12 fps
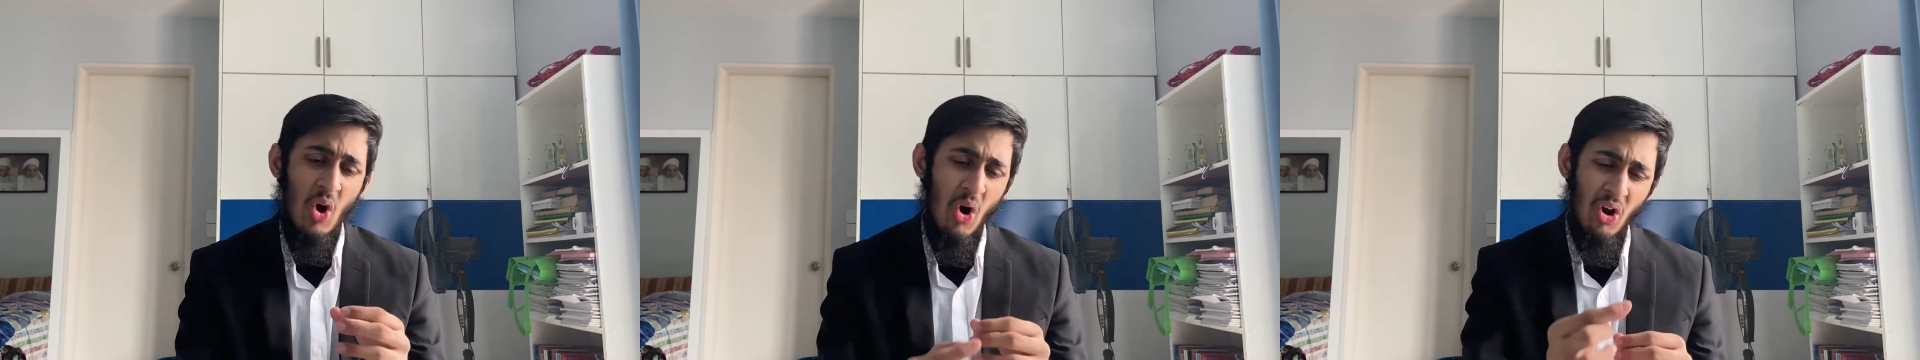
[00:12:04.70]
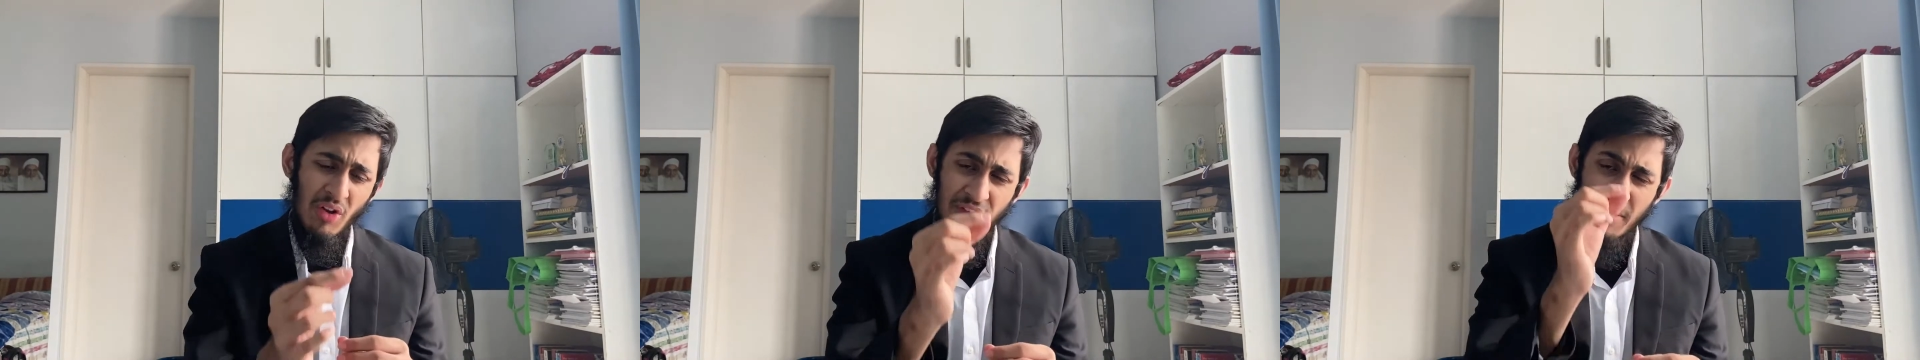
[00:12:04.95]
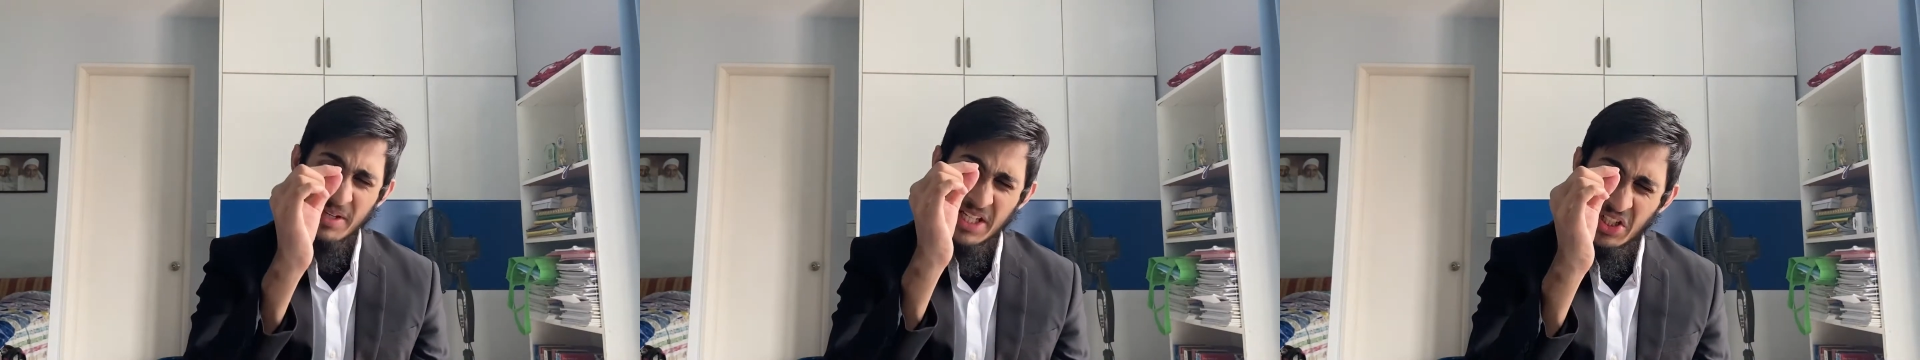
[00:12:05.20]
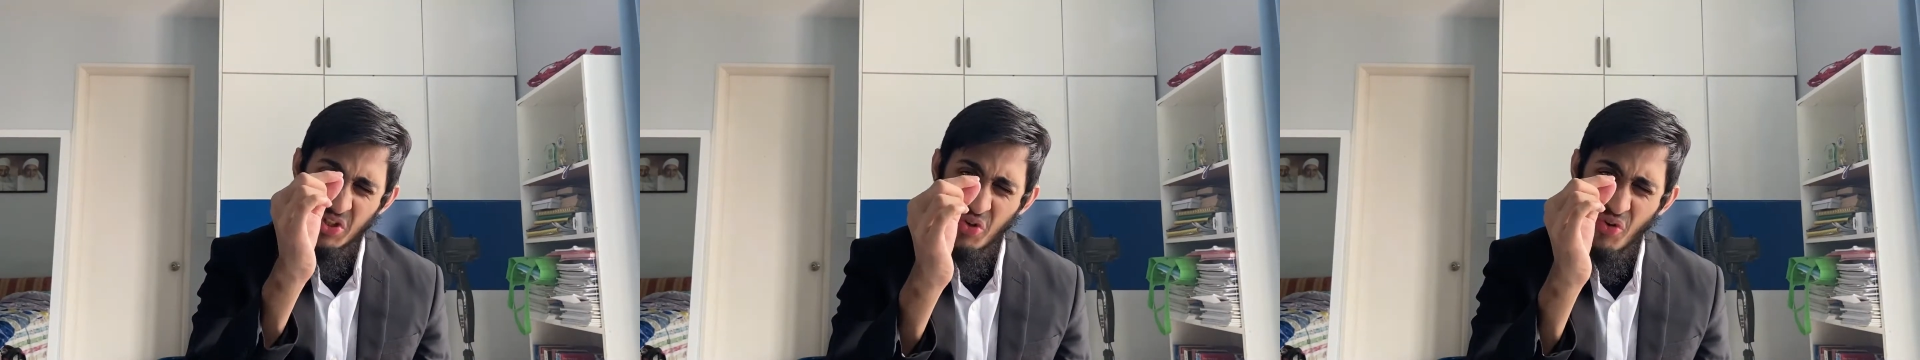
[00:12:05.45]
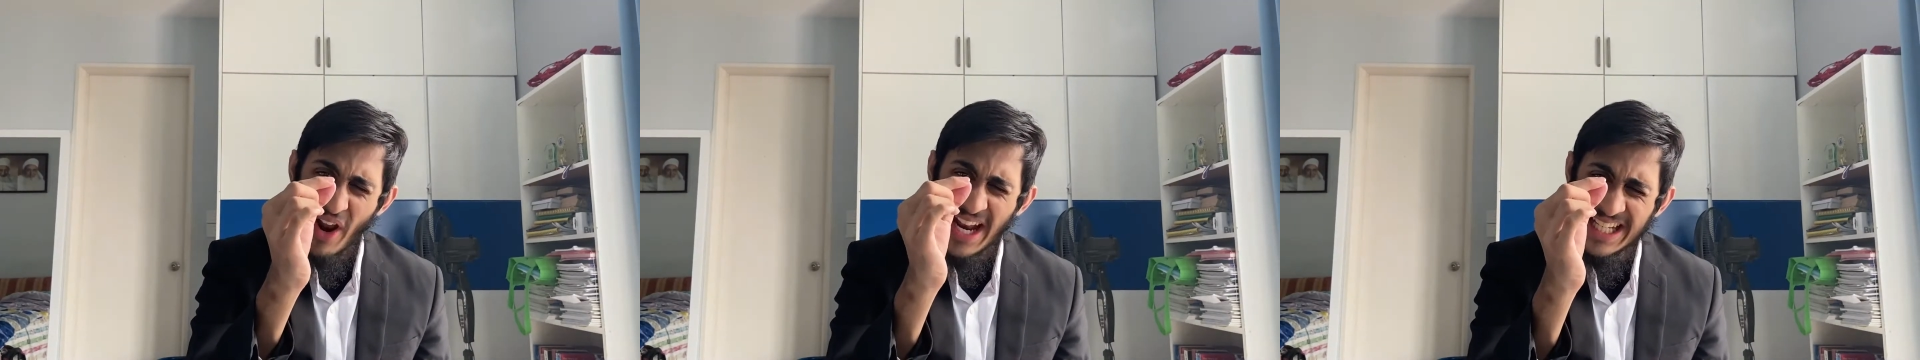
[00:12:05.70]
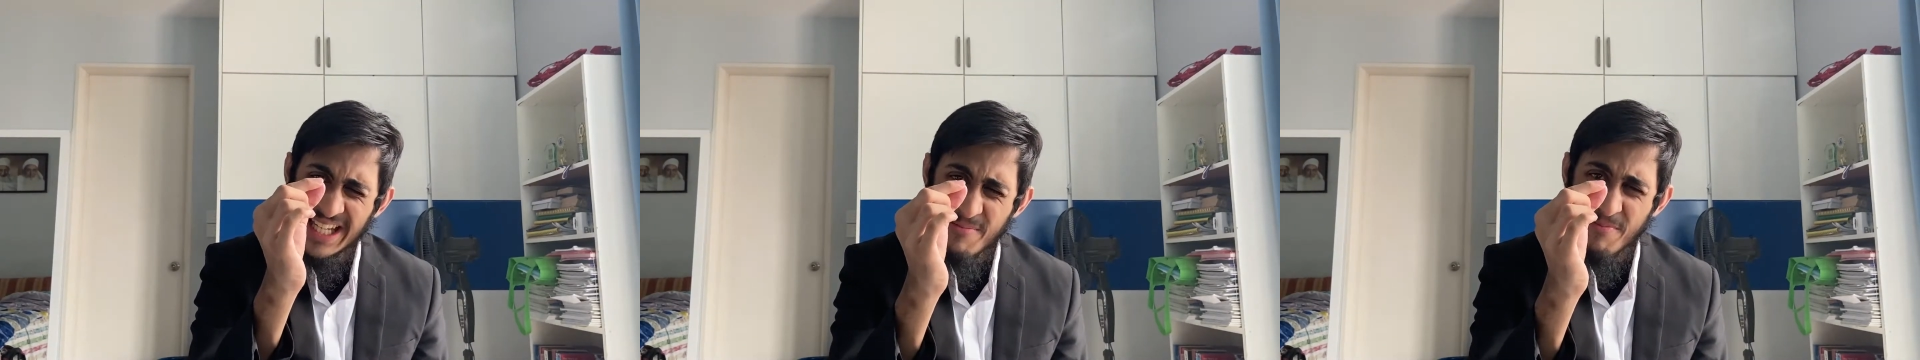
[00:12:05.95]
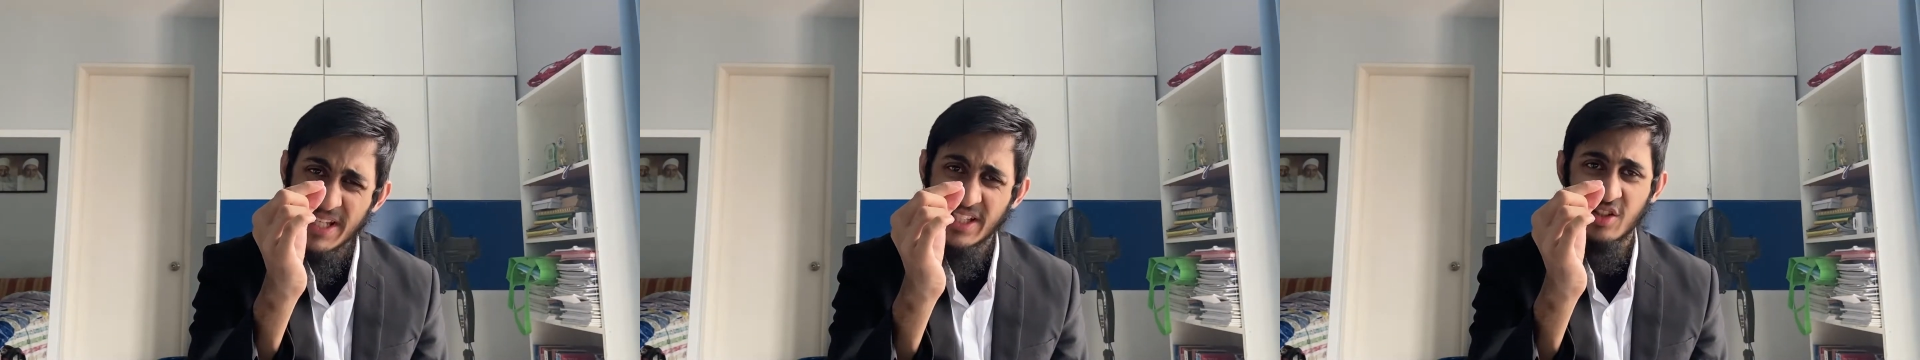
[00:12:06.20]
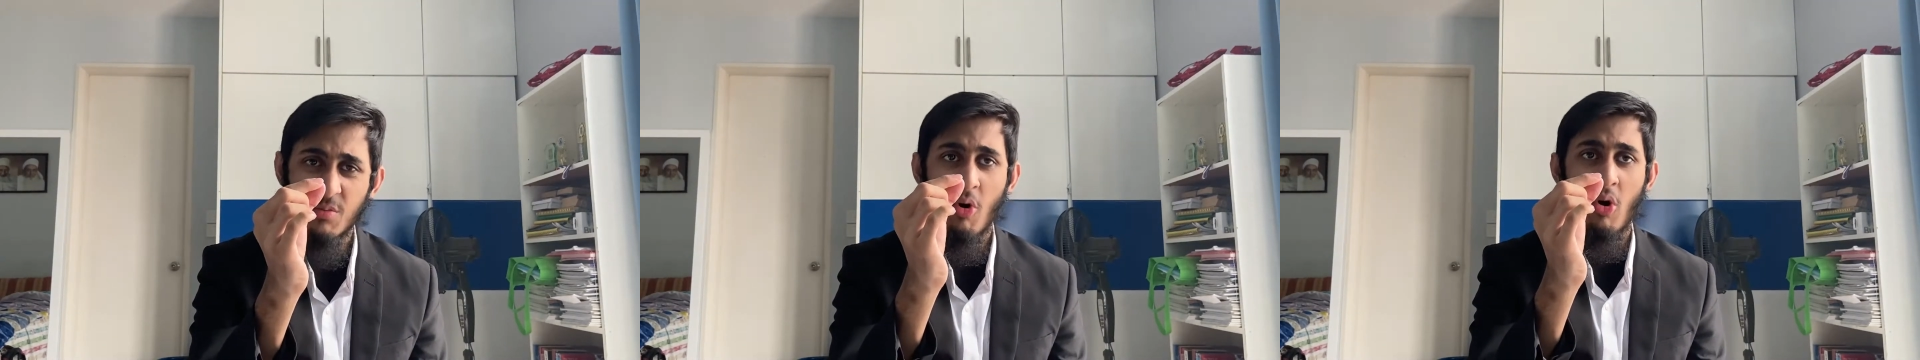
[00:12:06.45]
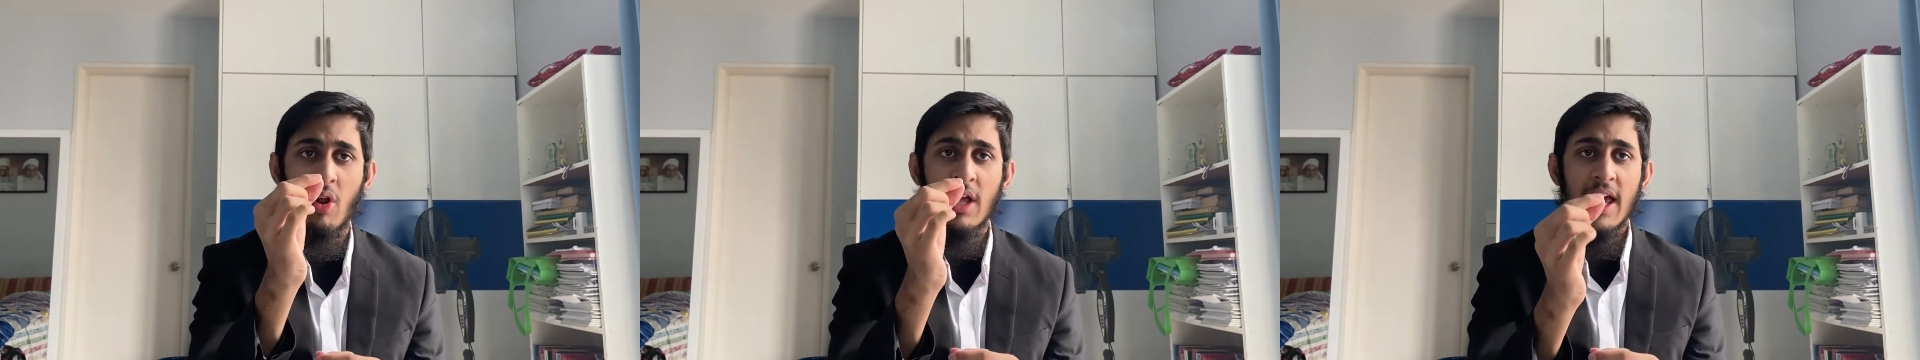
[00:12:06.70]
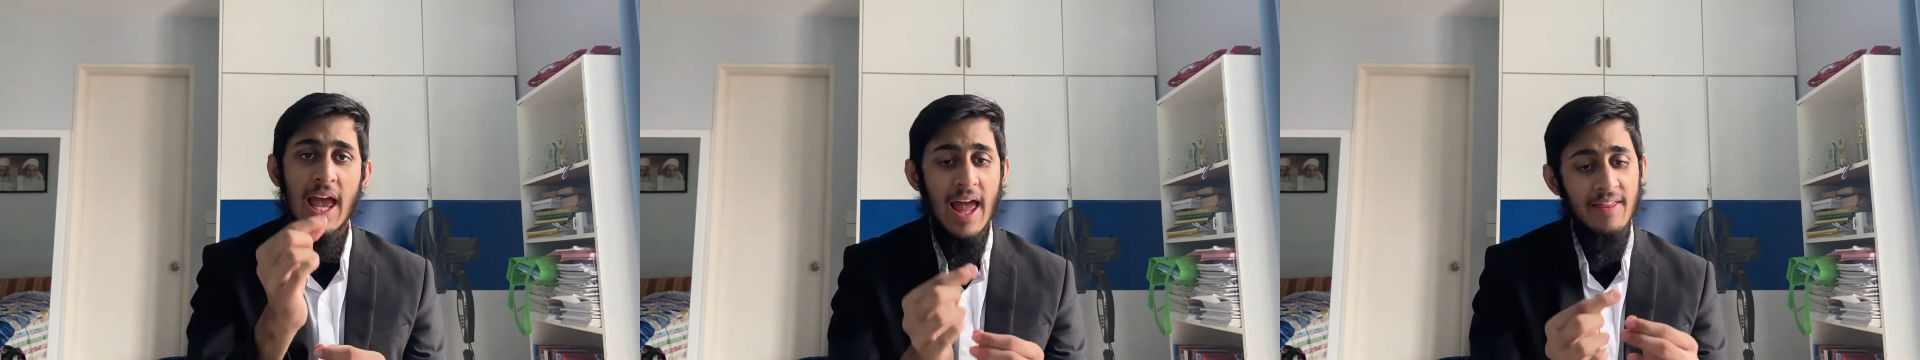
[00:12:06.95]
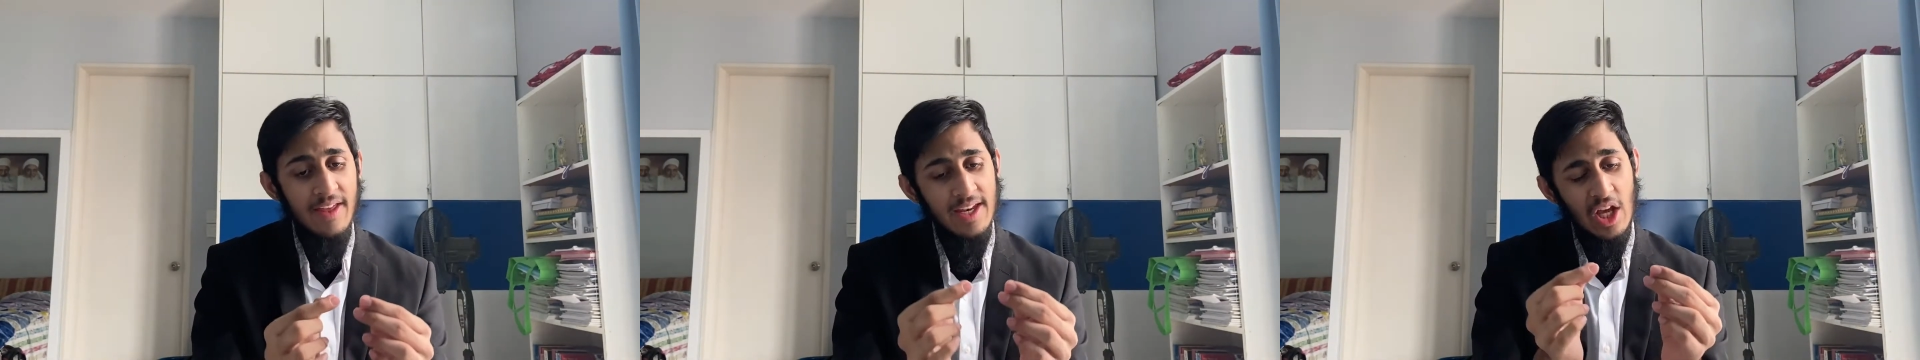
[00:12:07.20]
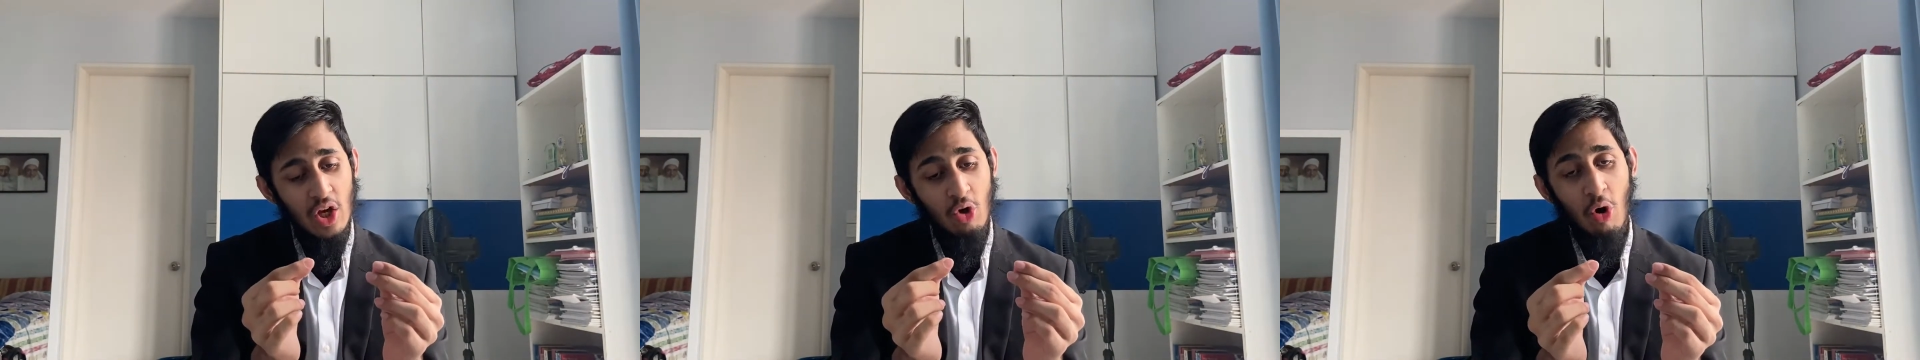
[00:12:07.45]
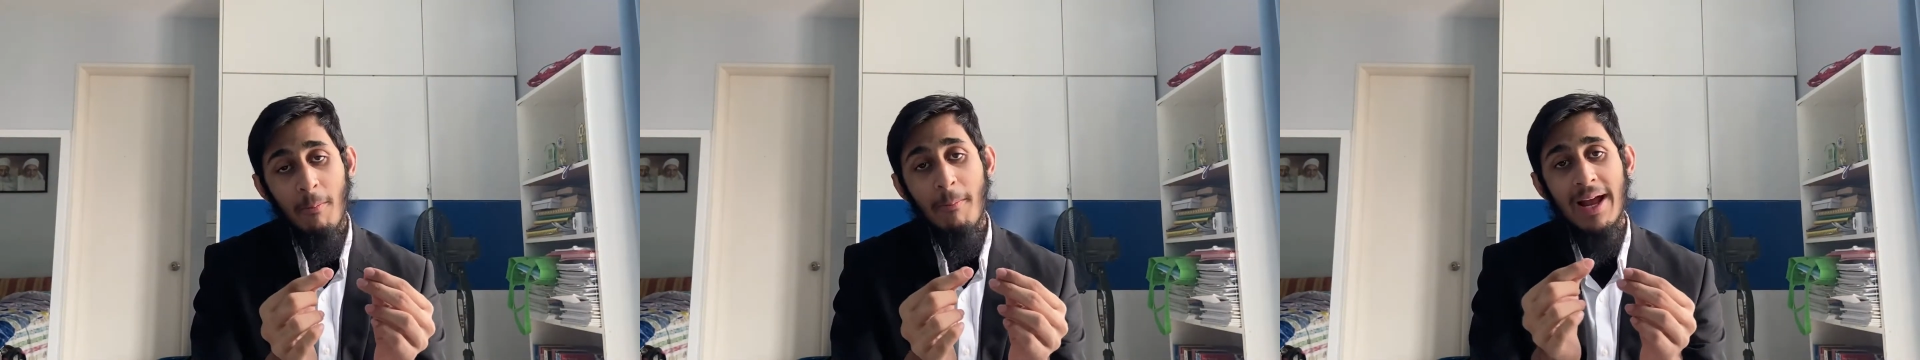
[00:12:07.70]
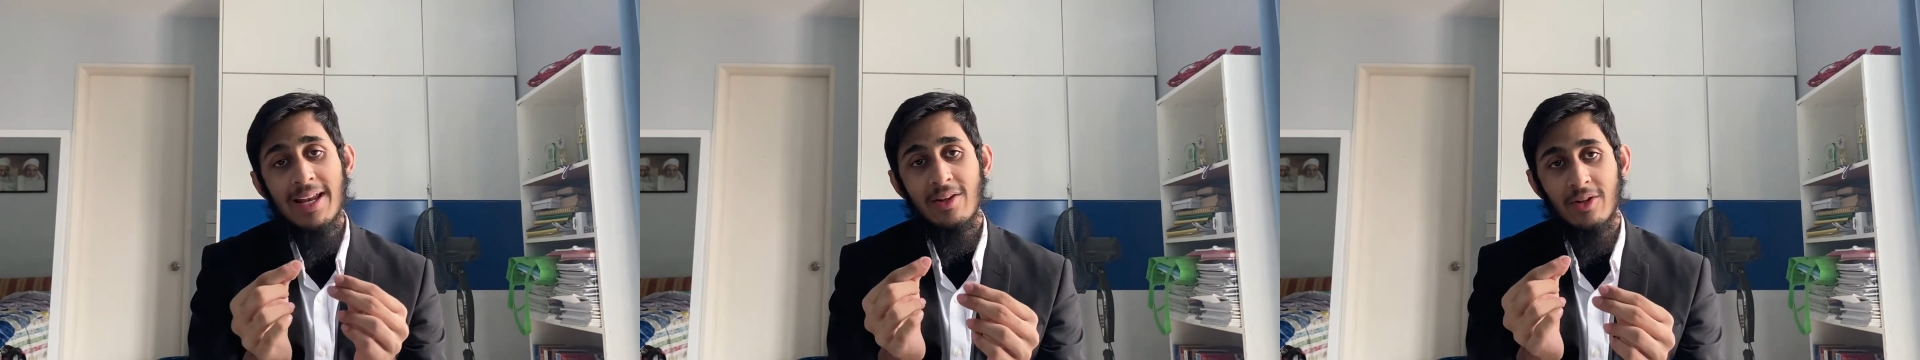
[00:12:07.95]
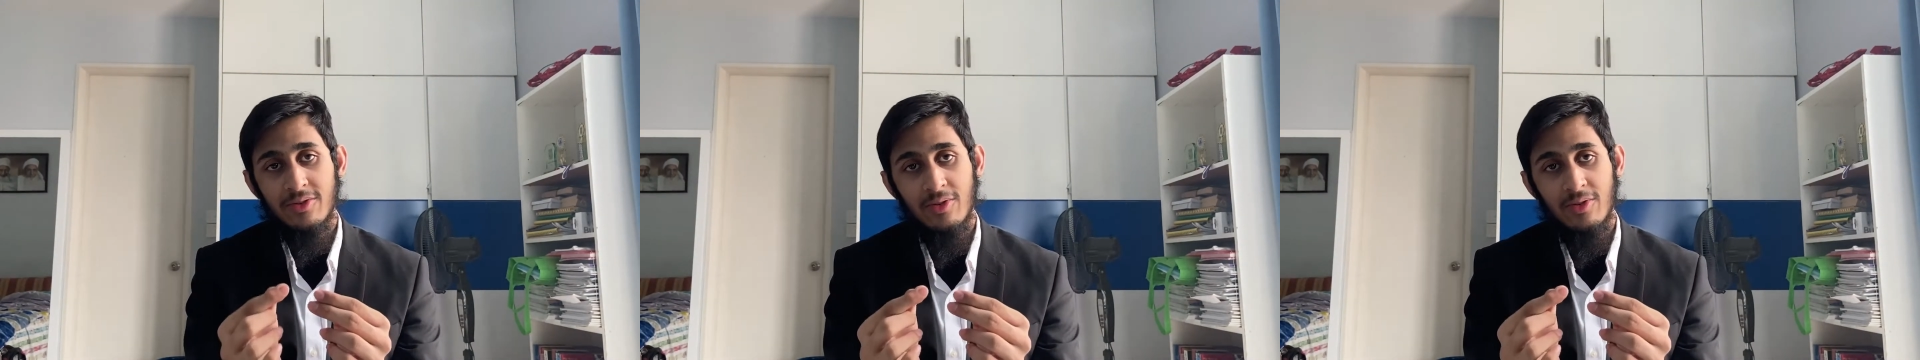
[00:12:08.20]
all of them incredibly small, and then combining